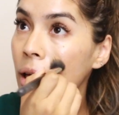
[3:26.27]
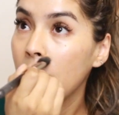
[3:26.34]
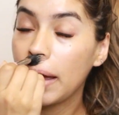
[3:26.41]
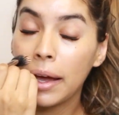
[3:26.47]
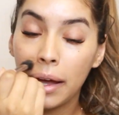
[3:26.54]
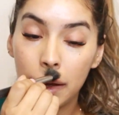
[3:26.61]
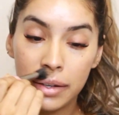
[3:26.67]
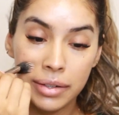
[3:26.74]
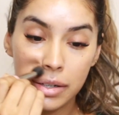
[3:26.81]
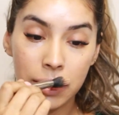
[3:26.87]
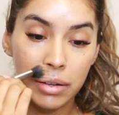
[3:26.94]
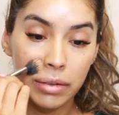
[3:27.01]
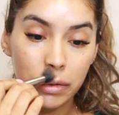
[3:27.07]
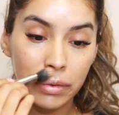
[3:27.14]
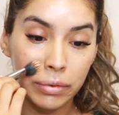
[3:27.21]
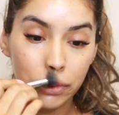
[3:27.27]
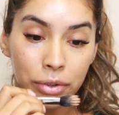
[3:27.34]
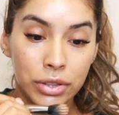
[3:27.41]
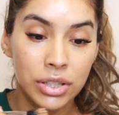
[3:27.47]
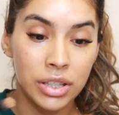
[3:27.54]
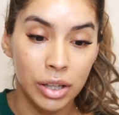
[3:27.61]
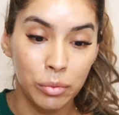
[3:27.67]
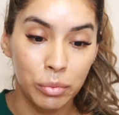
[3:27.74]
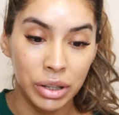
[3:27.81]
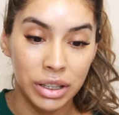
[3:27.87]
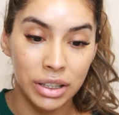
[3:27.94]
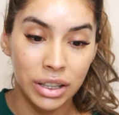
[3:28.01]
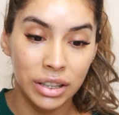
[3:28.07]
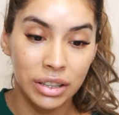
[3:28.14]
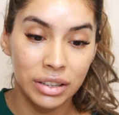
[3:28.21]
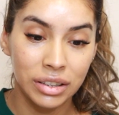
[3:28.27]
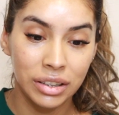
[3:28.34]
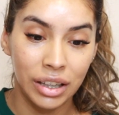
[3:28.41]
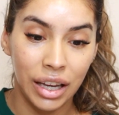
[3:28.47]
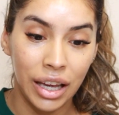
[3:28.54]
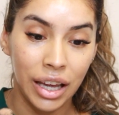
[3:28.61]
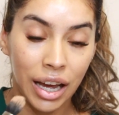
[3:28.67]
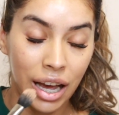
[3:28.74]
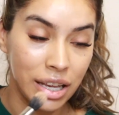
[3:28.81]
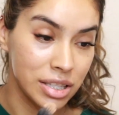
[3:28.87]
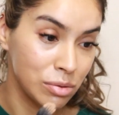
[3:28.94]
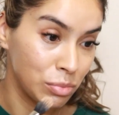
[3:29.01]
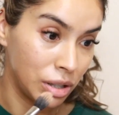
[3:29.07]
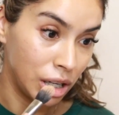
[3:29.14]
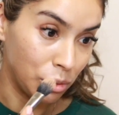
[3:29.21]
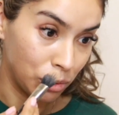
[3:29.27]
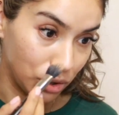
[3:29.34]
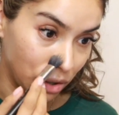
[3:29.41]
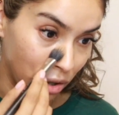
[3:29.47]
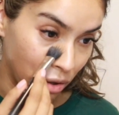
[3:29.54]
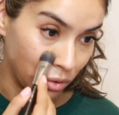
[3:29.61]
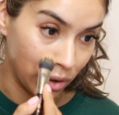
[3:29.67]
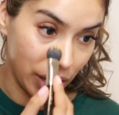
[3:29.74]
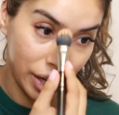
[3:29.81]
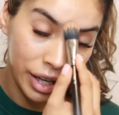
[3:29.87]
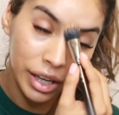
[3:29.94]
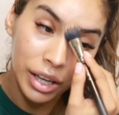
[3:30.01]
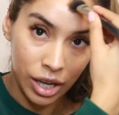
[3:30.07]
and for some reason it hasn't been able to go away.